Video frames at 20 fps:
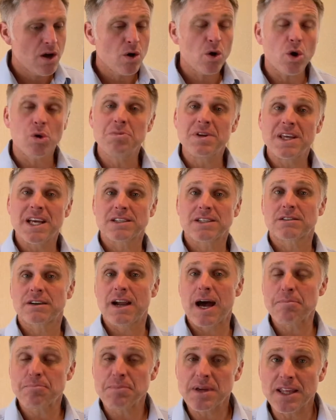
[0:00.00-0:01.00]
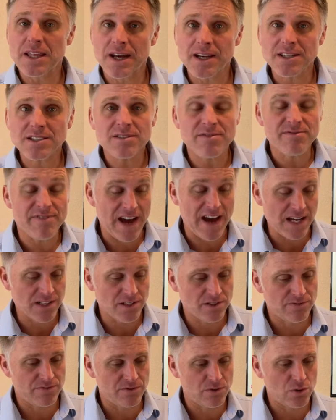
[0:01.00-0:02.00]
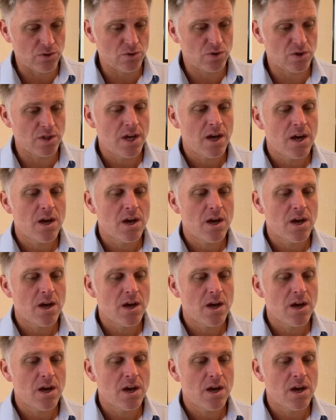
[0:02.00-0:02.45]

Comidas rápidas, fast foods.